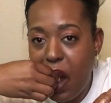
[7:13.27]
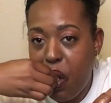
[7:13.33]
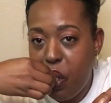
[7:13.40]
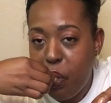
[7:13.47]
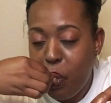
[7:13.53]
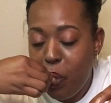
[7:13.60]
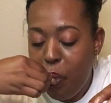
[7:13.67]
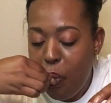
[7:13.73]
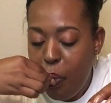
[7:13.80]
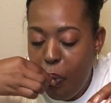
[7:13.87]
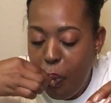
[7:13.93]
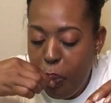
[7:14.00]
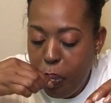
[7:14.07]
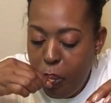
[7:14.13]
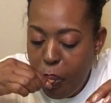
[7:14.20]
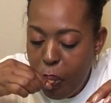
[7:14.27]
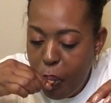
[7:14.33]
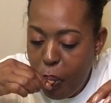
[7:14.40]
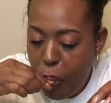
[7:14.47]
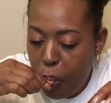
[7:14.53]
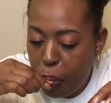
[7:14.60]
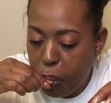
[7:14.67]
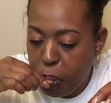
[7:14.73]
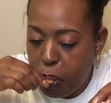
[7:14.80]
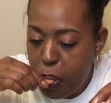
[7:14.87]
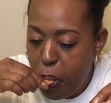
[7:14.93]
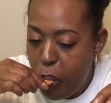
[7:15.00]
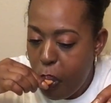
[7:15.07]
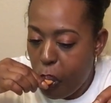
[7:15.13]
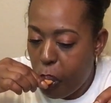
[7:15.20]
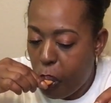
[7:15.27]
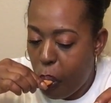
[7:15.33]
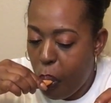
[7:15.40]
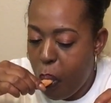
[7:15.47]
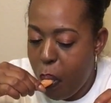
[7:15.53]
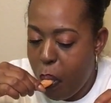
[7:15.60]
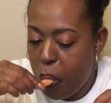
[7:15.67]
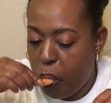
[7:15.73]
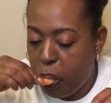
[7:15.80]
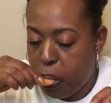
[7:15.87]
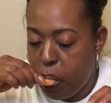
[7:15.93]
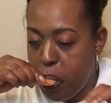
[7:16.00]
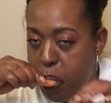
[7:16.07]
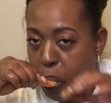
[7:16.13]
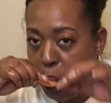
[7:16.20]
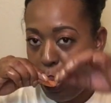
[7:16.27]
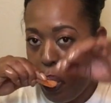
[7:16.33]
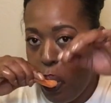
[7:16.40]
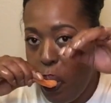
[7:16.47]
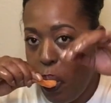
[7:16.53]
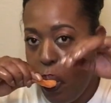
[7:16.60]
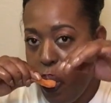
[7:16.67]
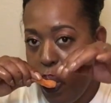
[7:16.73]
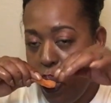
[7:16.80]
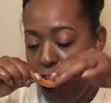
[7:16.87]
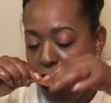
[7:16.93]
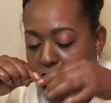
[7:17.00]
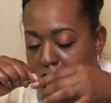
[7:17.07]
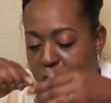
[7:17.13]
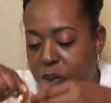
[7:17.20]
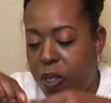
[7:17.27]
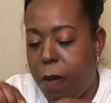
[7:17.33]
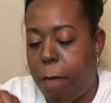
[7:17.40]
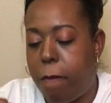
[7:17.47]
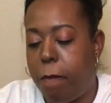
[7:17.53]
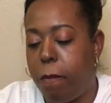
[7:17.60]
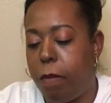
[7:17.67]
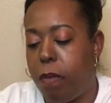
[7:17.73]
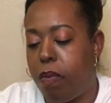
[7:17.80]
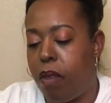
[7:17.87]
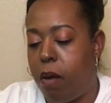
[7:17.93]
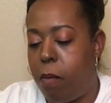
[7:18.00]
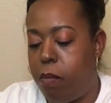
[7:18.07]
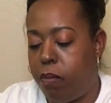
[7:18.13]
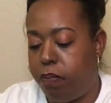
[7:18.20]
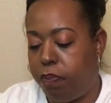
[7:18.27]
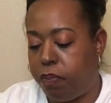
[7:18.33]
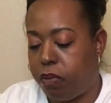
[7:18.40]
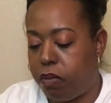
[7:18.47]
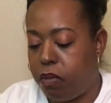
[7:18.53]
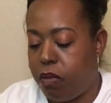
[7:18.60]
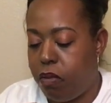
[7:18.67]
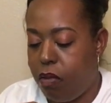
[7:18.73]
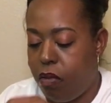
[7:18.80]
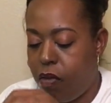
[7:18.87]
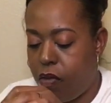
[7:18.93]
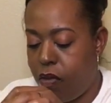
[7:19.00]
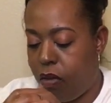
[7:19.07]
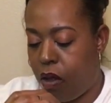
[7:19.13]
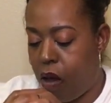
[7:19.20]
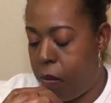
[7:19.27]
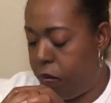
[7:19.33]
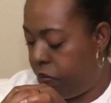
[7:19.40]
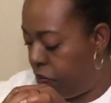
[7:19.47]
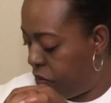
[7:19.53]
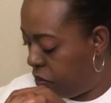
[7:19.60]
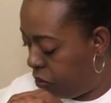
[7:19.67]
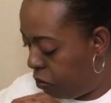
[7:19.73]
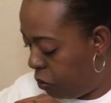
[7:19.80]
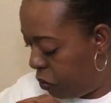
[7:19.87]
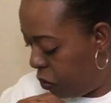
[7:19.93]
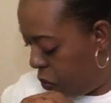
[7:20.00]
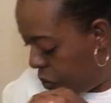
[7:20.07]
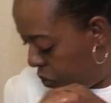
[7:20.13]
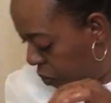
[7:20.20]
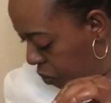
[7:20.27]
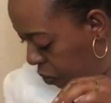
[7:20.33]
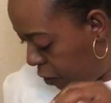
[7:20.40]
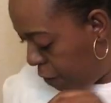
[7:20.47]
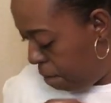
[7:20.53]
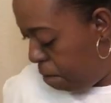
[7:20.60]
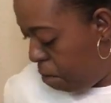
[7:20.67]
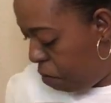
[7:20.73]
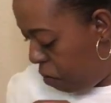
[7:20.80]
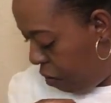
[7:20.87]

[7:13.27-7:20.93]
Nothing is said.